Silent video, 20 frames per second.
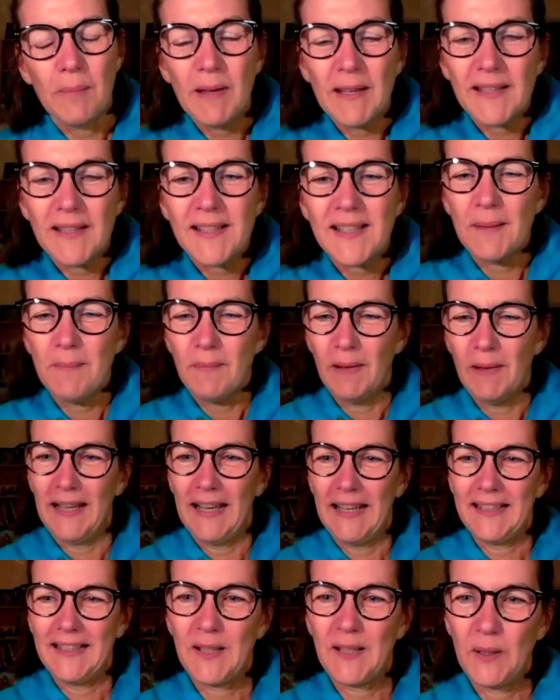a bit
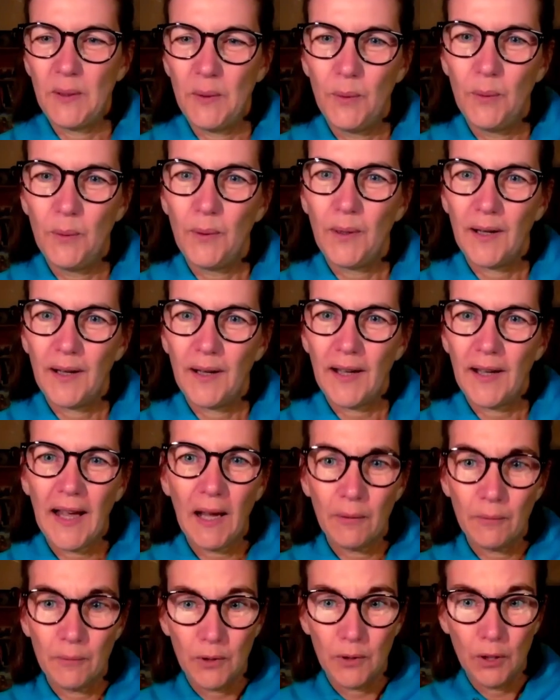similar to
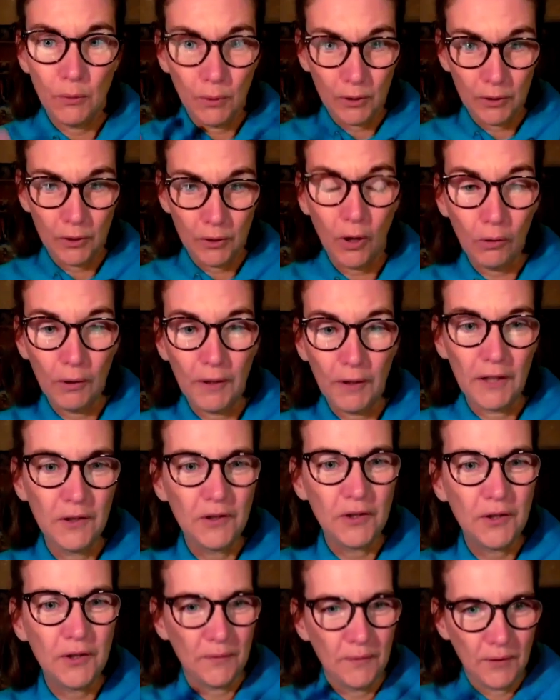how you
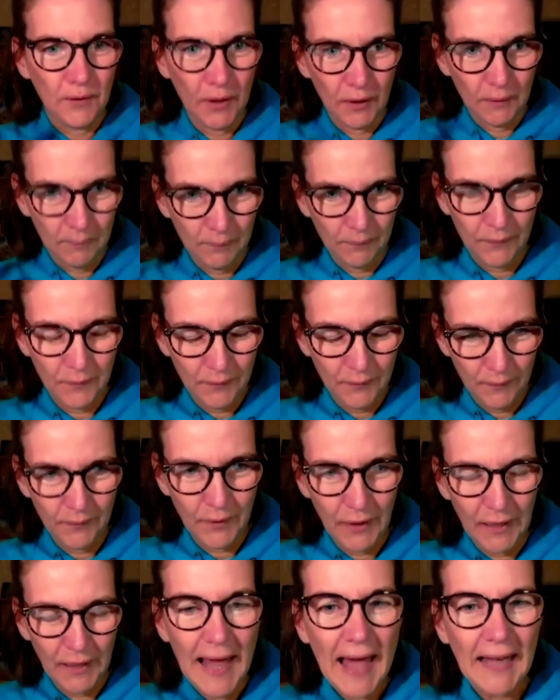acknowledge the,
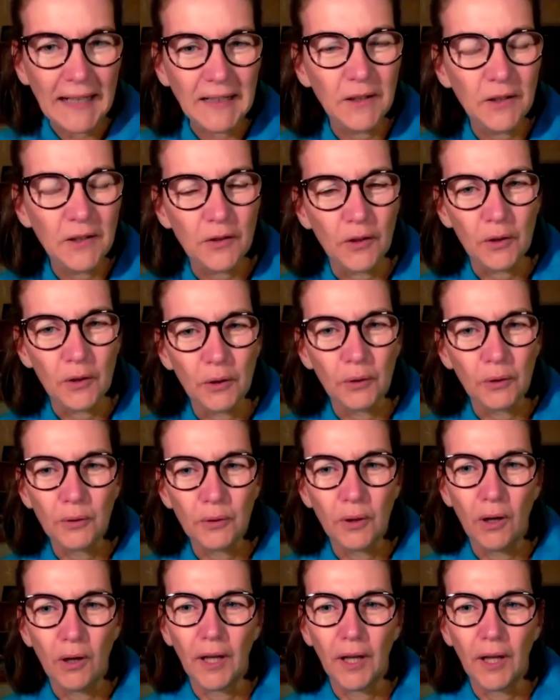the land that
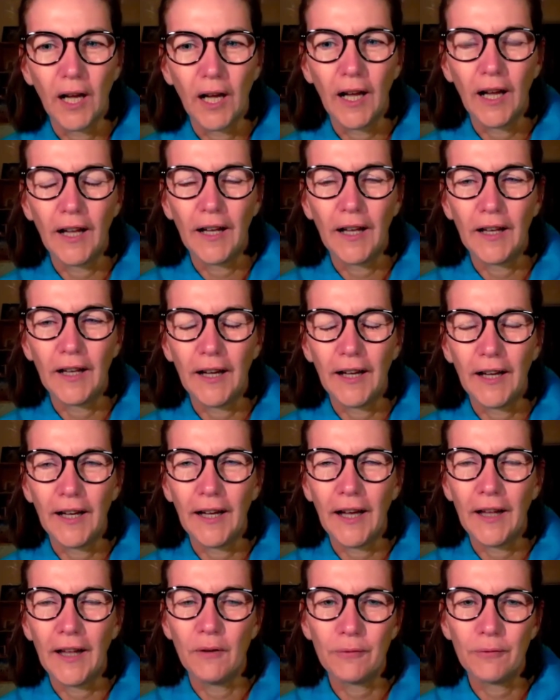you're on
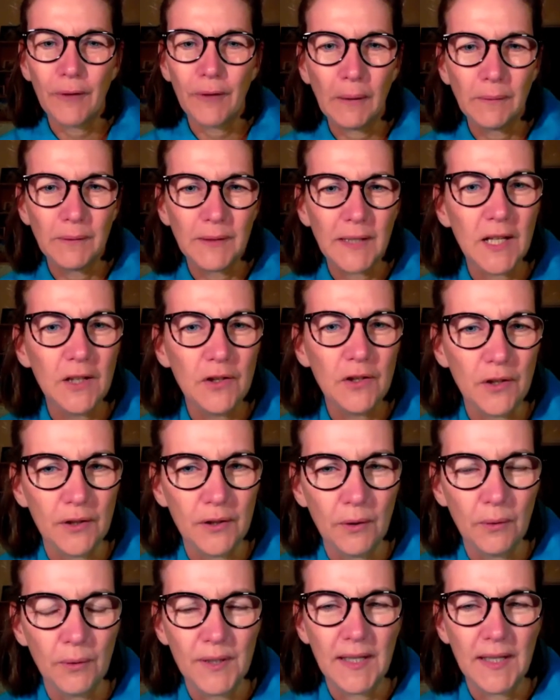and the
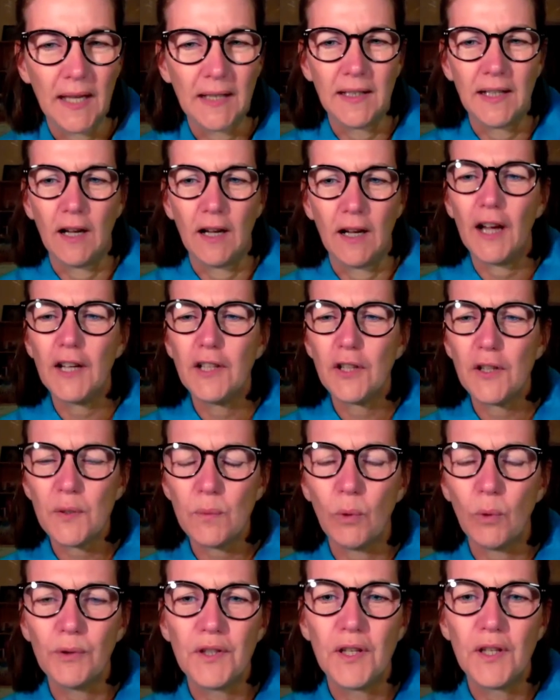foundation you're standing on. I
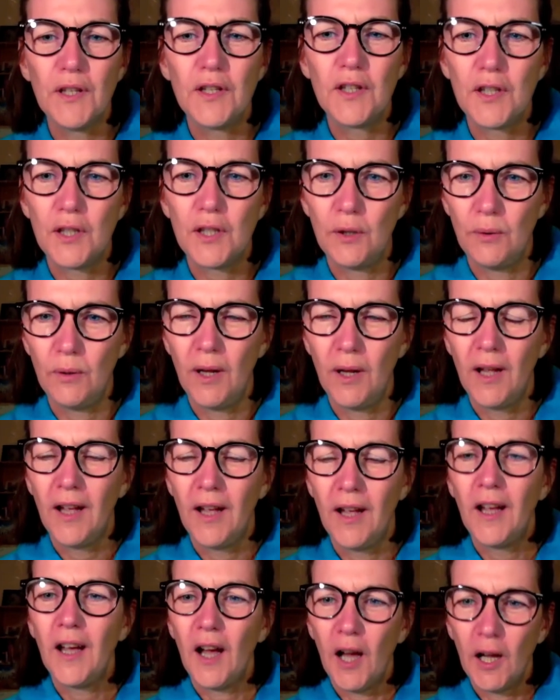just wanted to
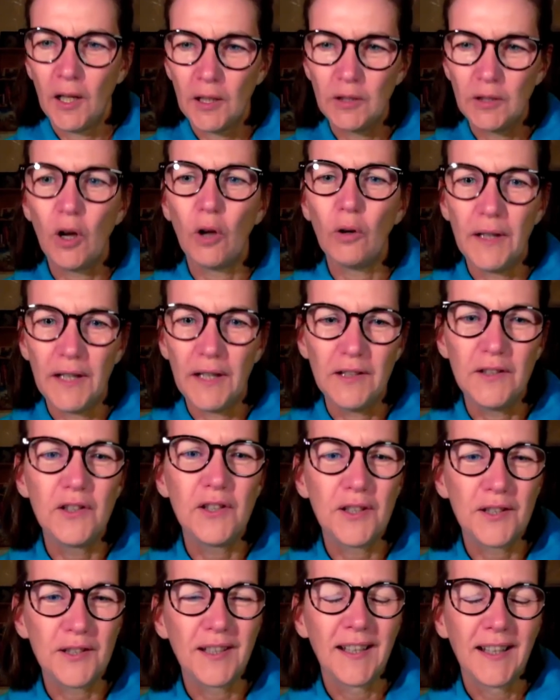
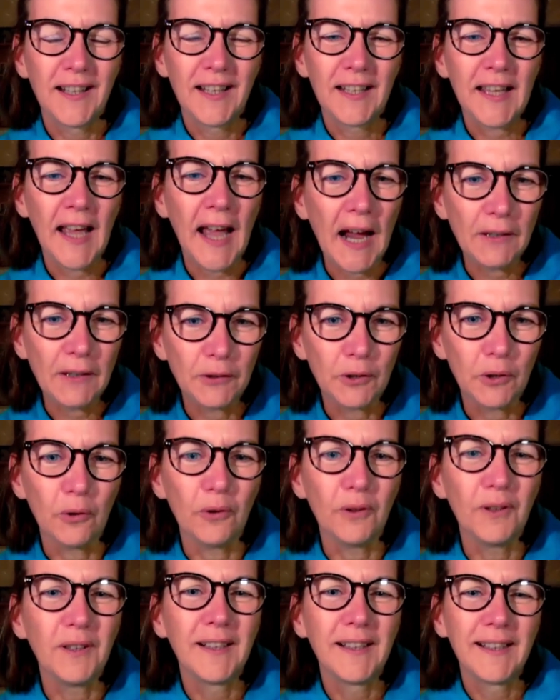acknowledge
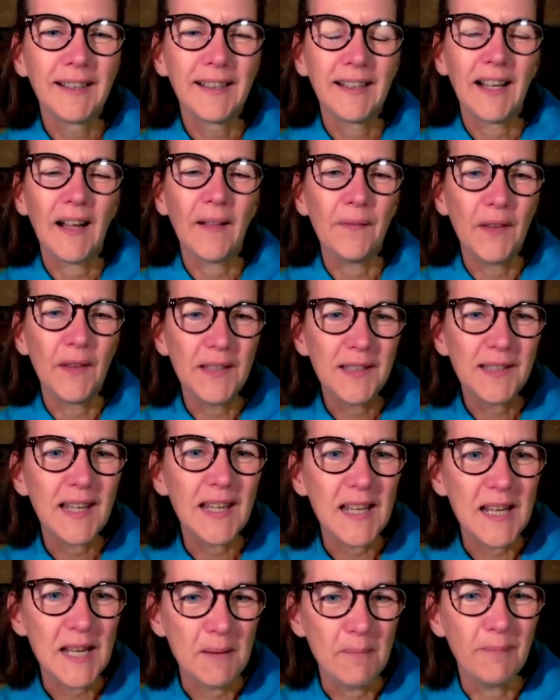Carol and the
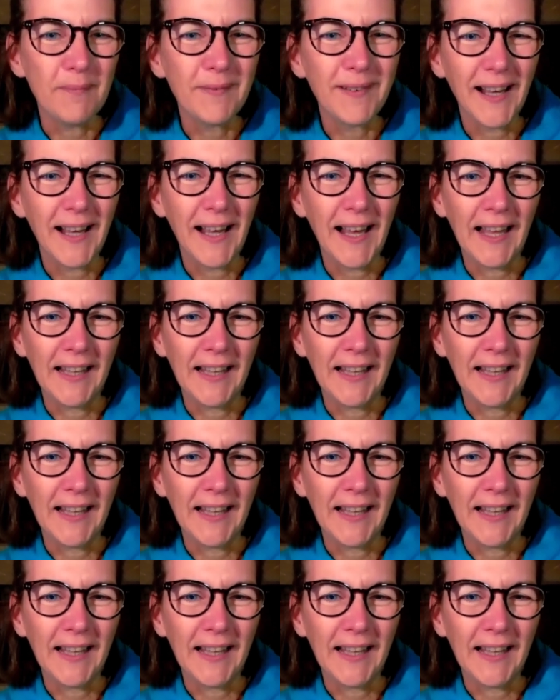team